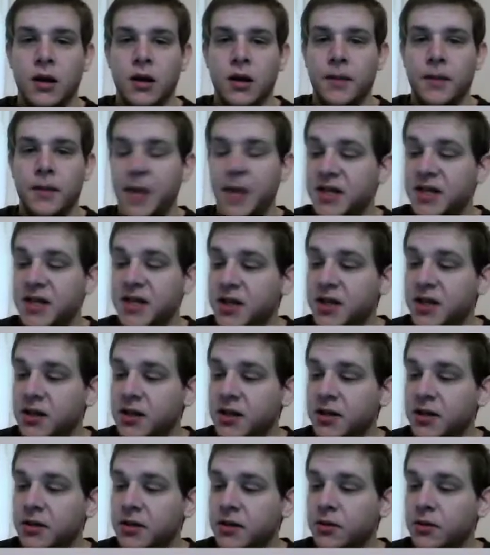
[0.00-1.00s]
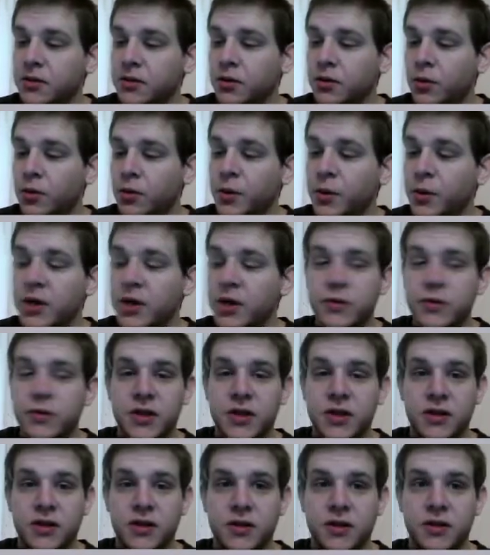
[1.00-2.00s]
Basically, we use
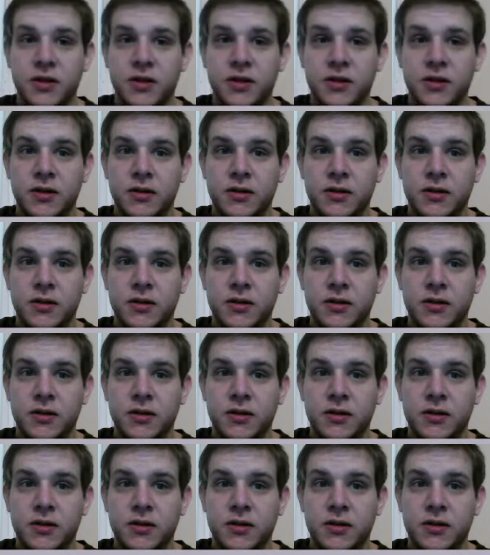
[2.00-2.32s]
the